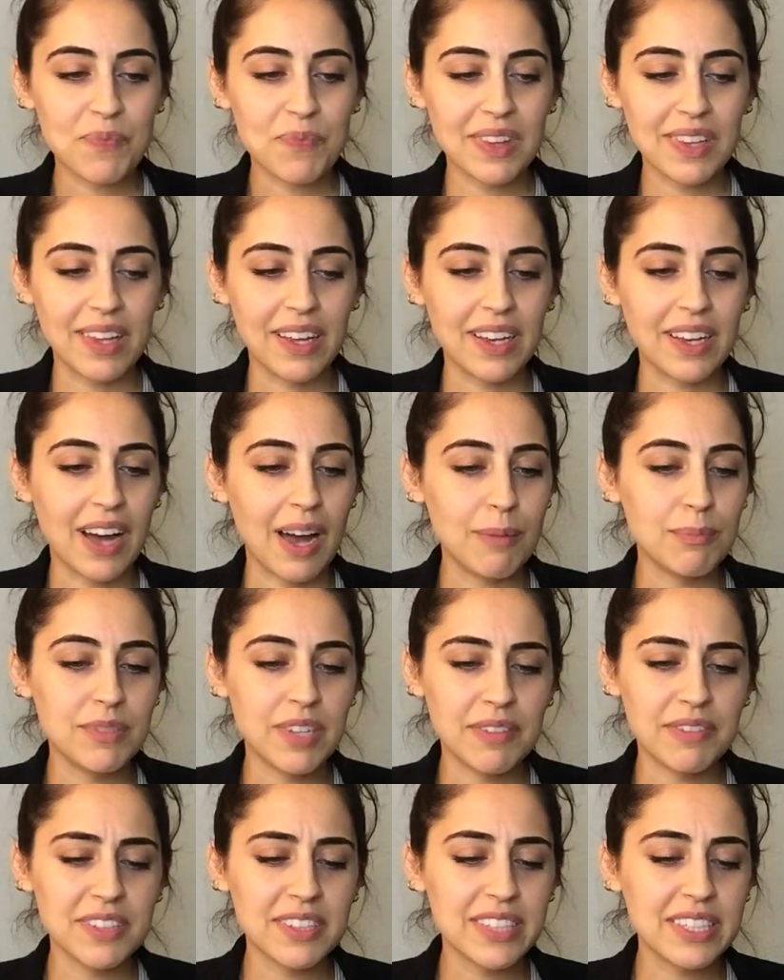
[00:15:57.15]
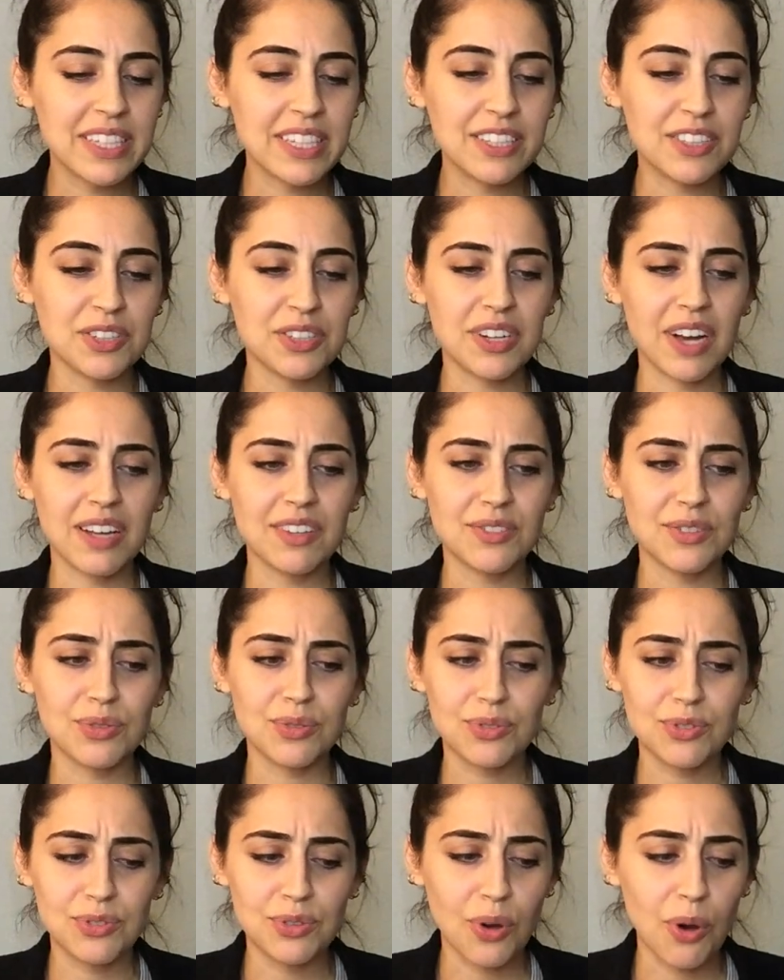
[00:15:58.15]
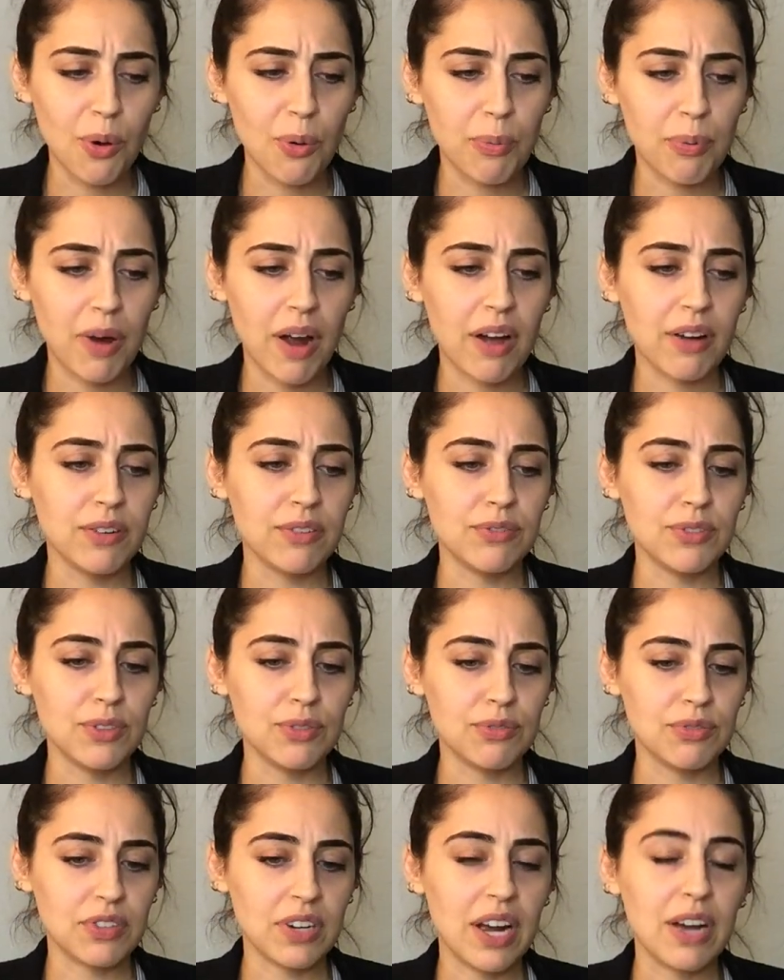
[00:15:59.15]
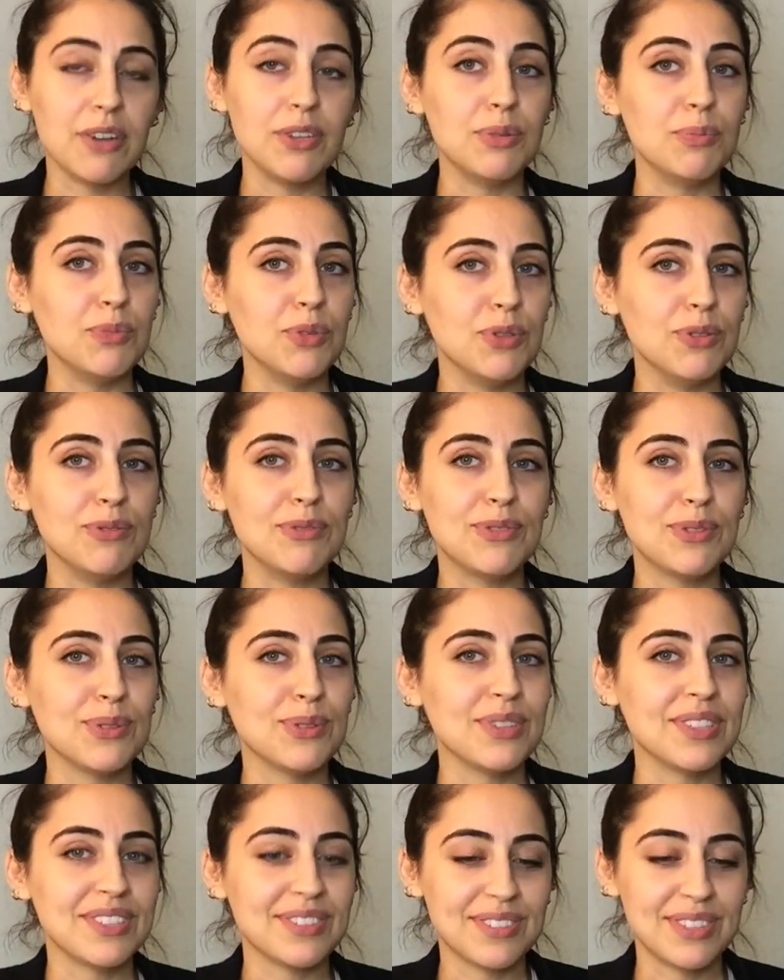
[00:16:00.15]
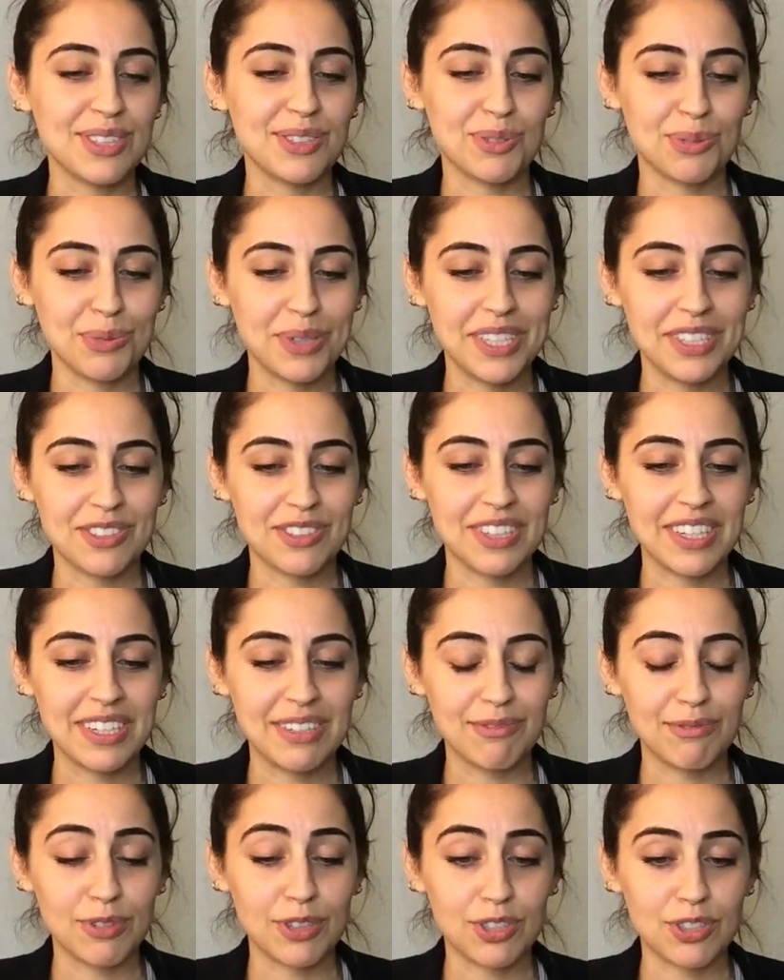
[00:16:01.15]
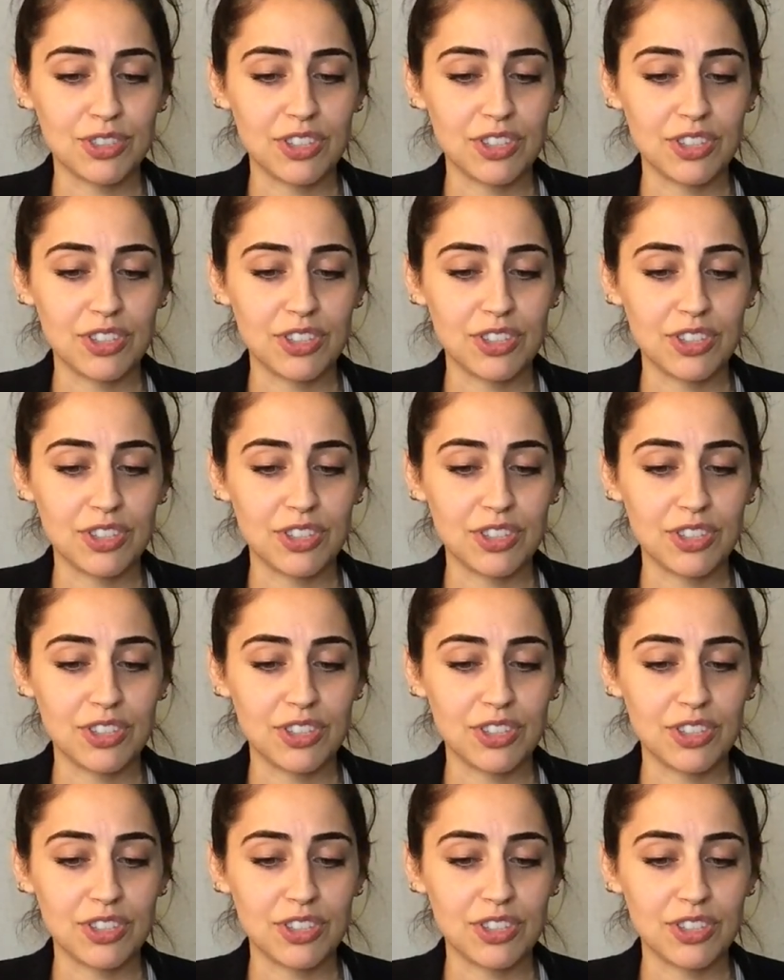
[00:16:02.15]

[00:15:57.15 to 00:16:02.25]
Like, I'm definitely getting your guys are so proud of you for how you move through this situation for